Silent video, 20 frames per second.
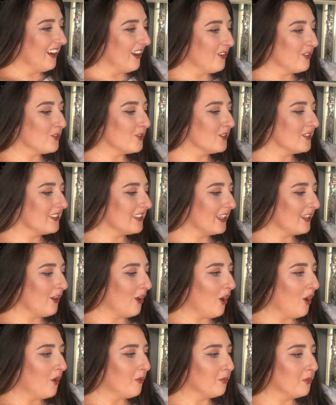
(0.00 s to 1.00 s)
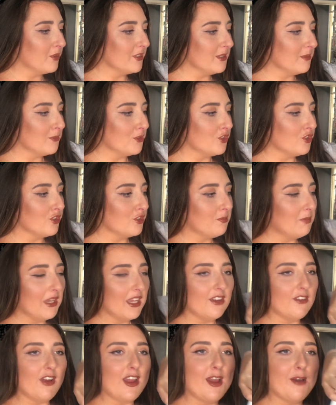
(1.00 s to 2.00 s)
I was gonna say the Half-Blood, it must just
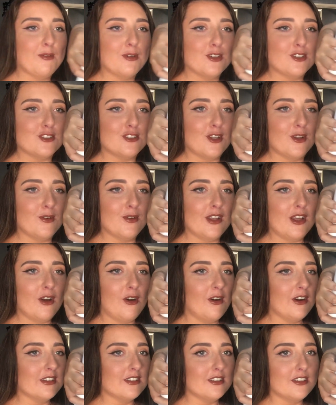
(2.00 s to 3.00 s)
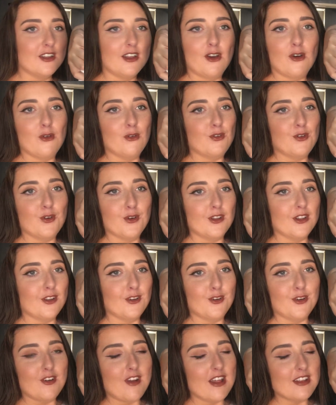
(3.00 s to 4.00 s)
be right. I'm gonna slowly, oh, I can see the gold
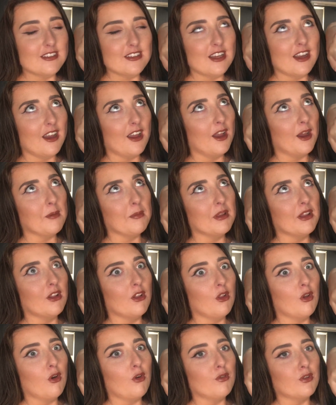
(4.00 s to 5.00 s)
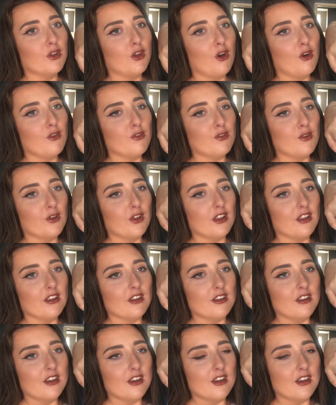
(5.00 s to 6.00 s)
foiling already. I am in love with gold
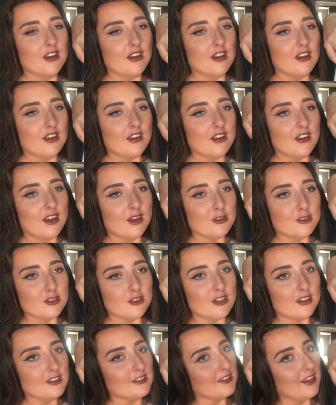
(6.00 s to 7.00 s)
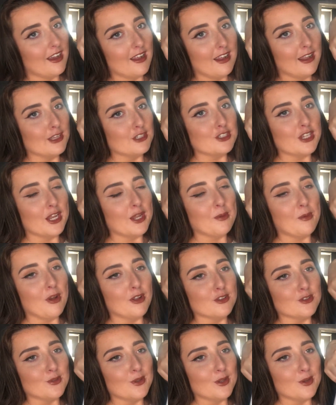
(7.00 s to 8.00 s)
foiling. Exactly like Cherry
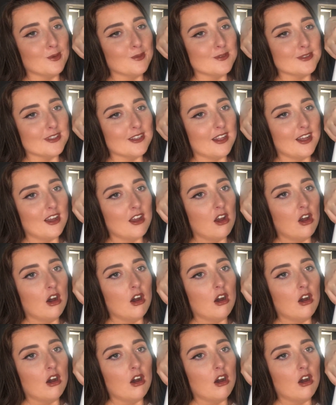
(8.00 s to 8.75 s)
Wallace when it comes to that.